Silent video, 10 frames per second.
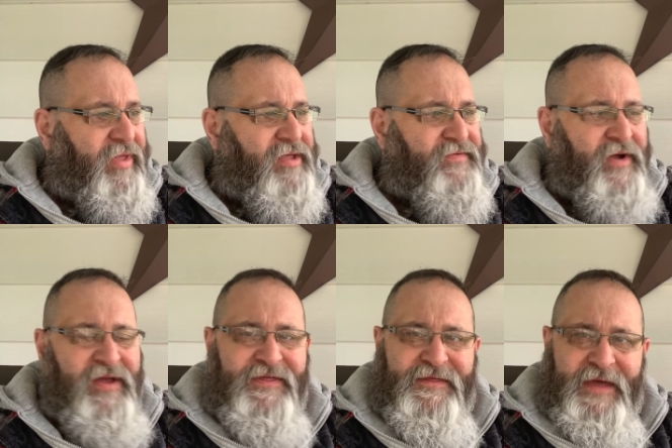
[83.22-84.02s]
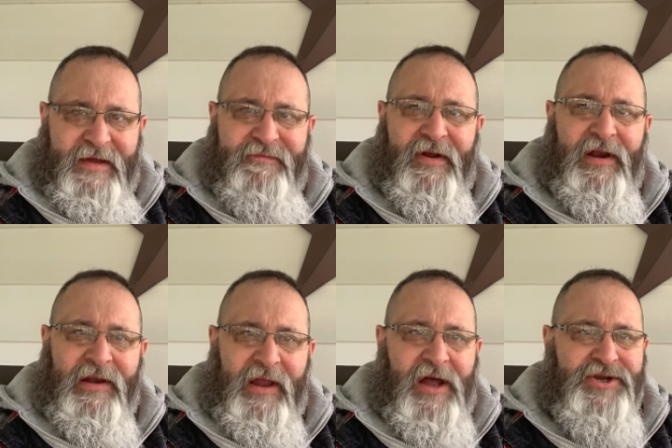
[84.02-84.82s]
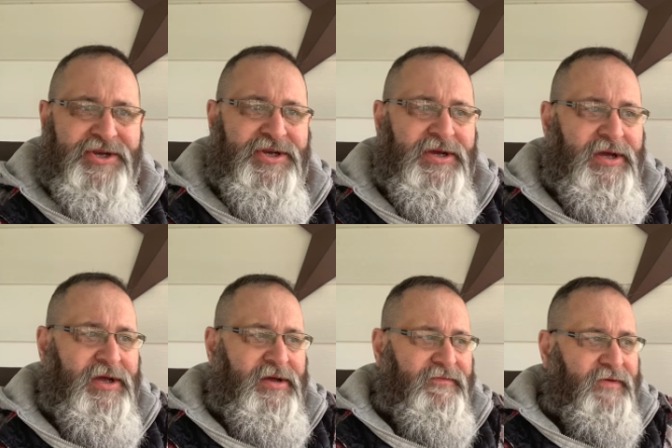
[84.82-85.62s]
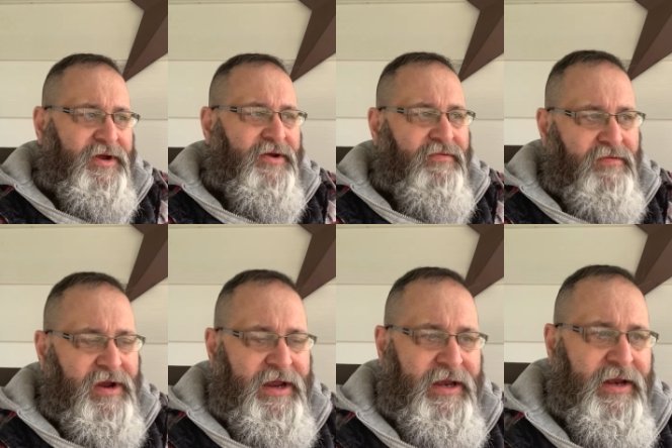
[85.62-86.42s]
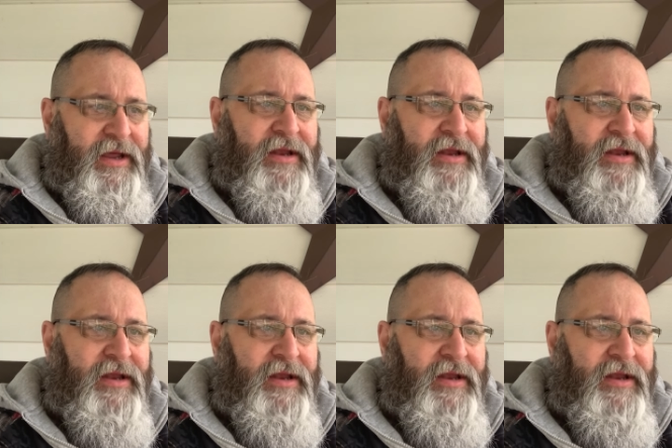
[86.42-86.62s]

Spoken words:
it's very thick, very lush, very green.